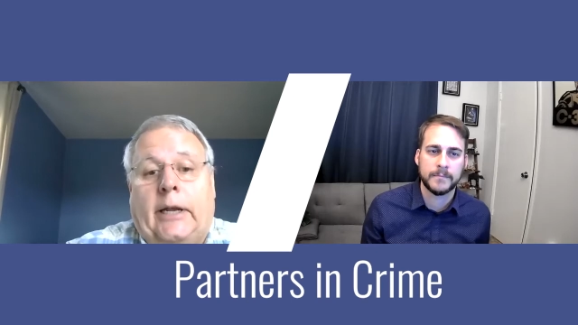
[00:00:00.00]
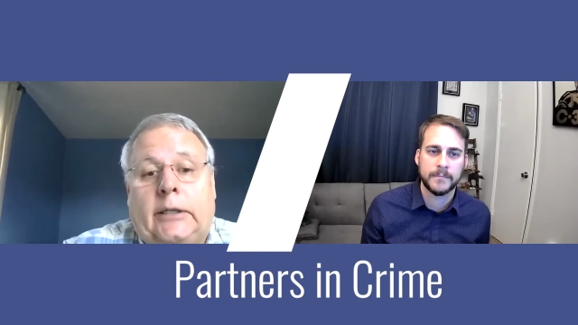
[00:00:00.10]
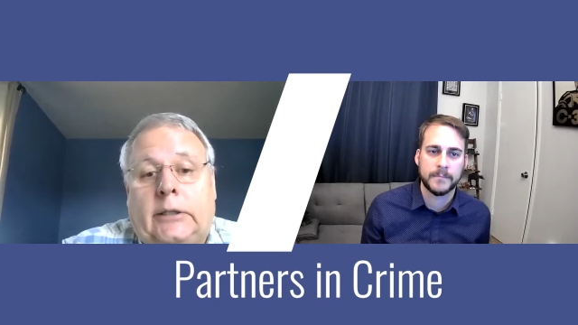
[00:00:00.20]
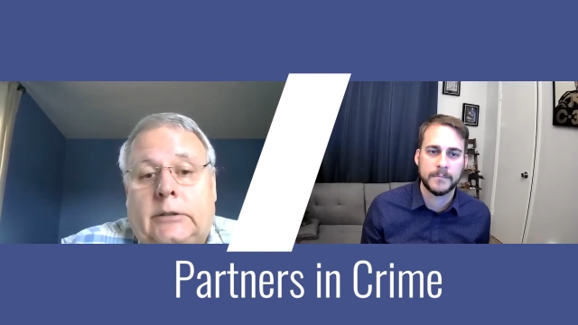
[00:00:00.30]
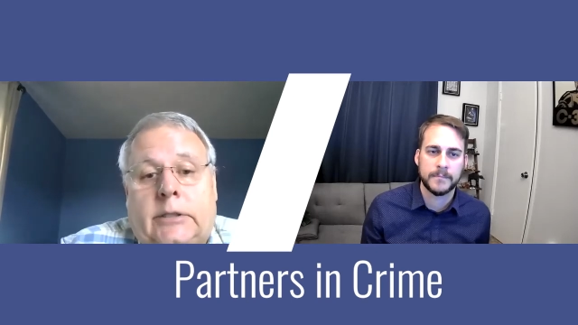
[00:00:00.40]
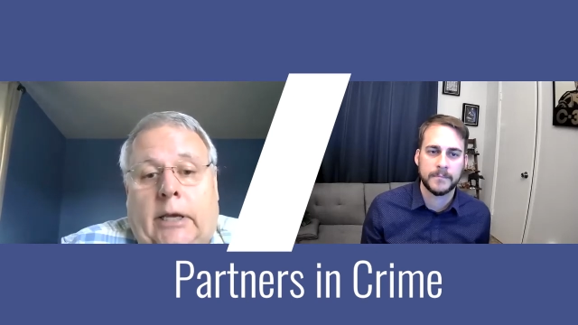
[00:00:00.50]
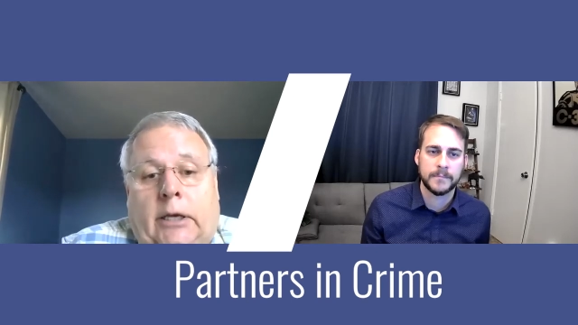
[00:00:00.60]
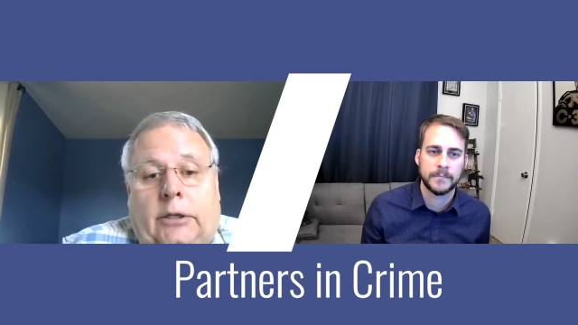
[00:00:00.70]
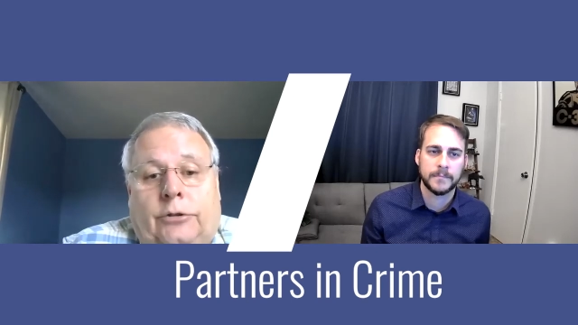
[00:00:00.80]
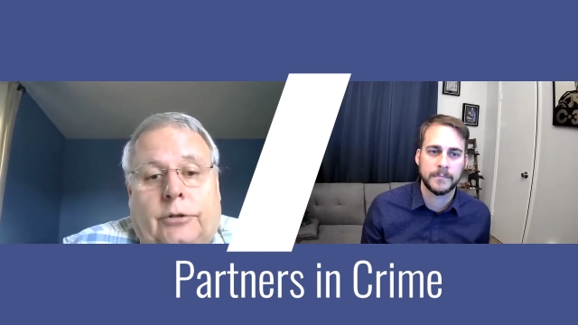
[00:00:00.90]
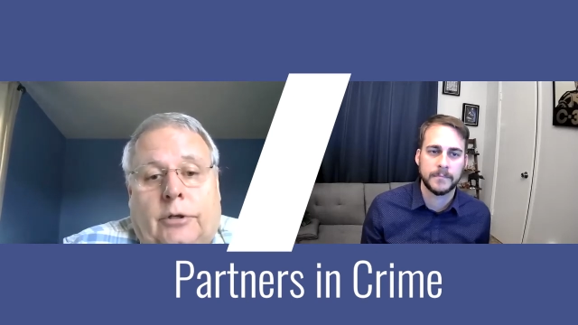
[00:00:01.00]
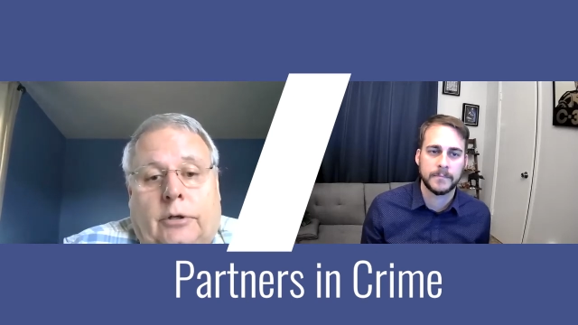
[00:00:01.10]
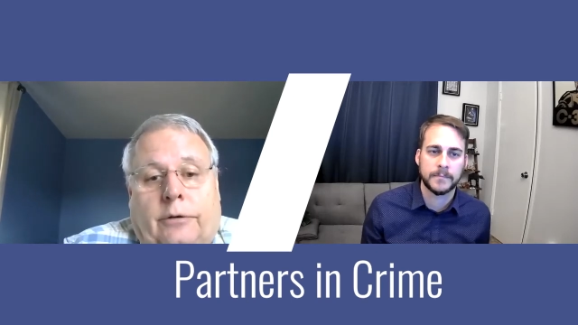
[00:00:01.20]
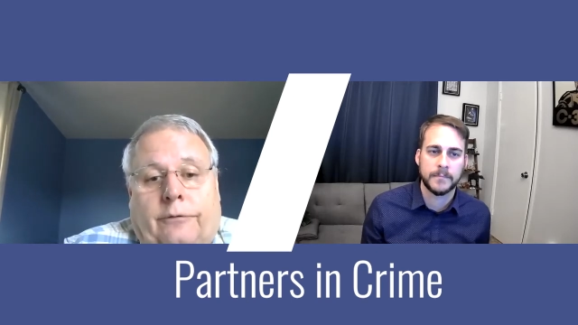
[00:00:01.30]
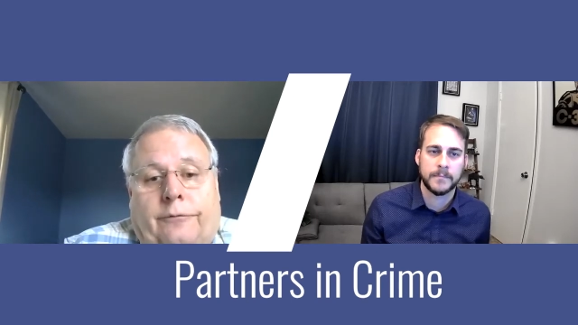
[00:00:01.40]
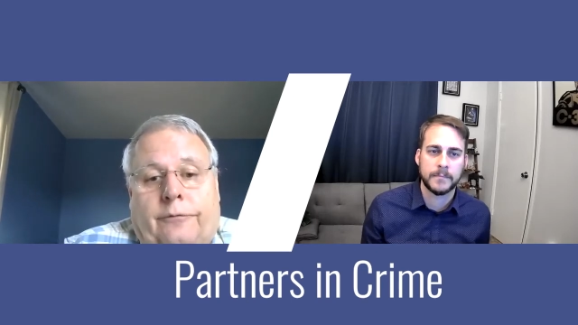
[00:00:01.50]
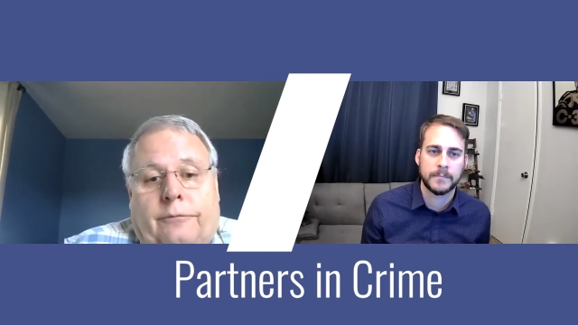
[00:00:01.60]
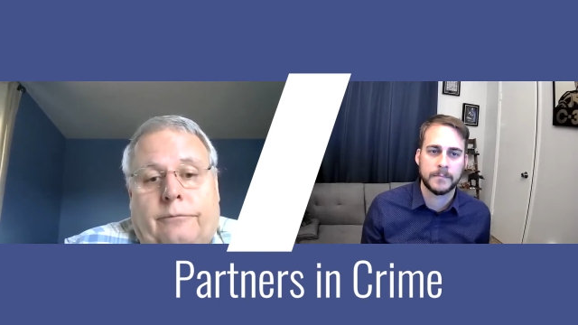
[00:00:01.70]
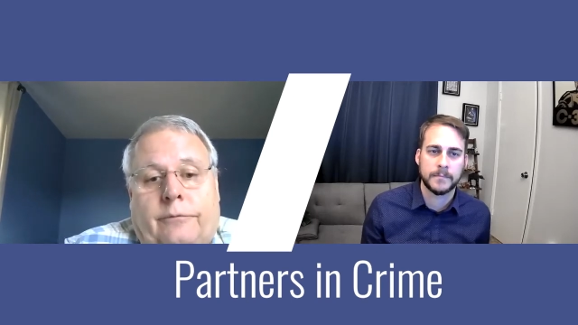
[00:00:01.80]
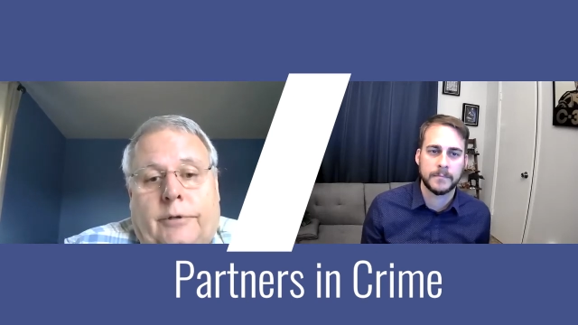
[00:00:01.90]
Speaker 1: any stage of
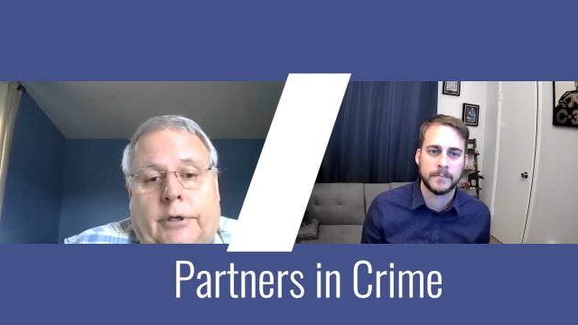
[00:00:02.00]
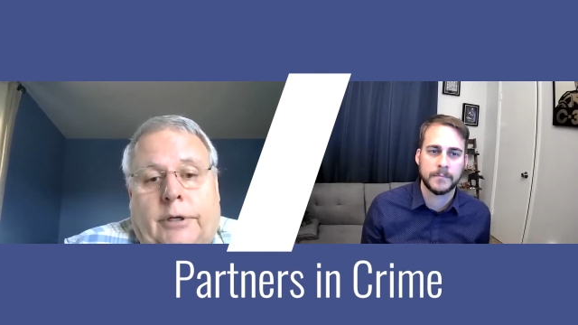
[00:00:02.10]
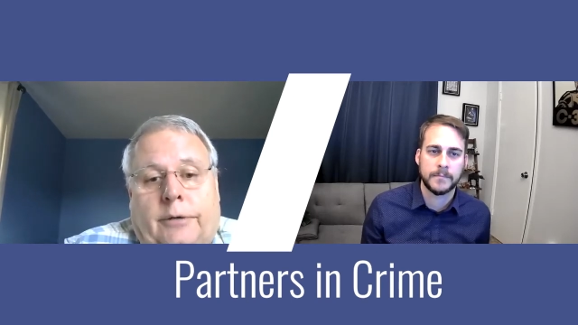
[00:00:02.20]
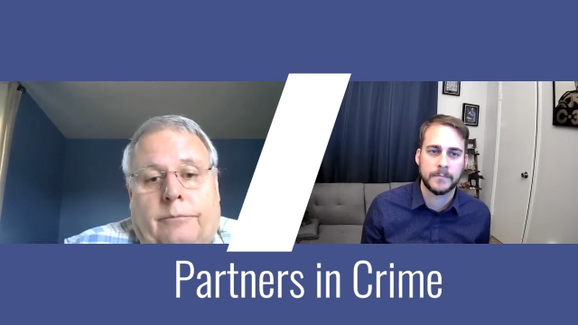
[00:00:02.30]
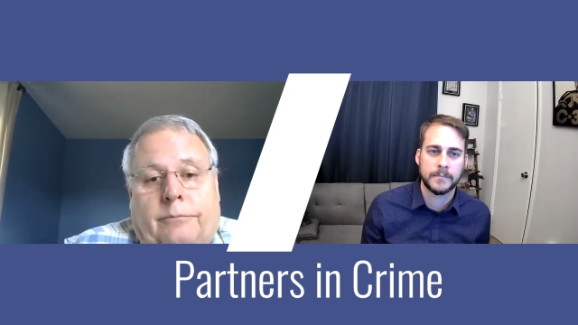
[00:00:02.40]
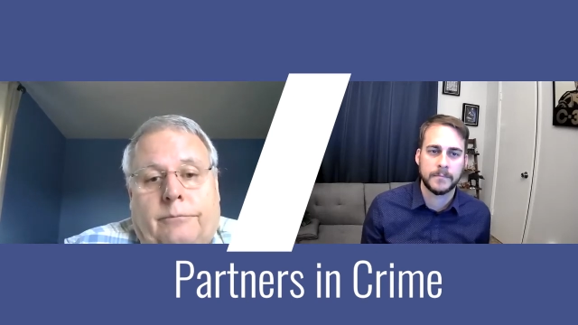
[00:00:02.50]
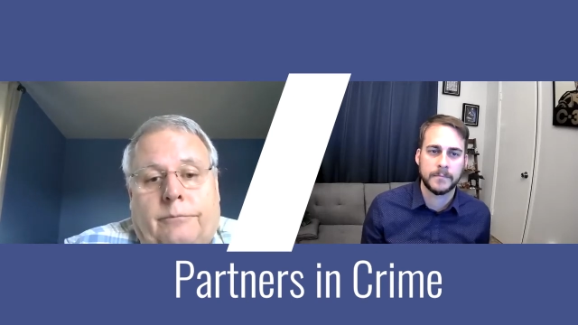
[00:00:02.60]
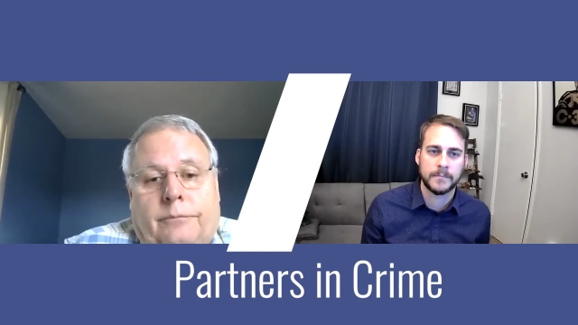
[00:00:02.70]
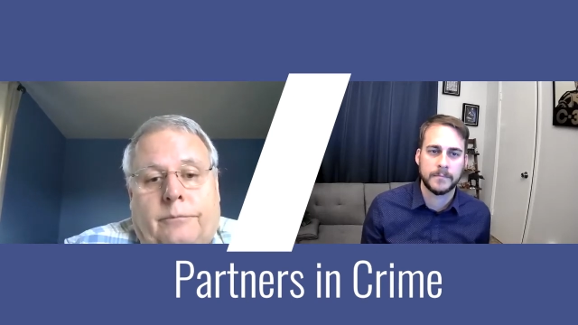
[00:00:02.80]
um,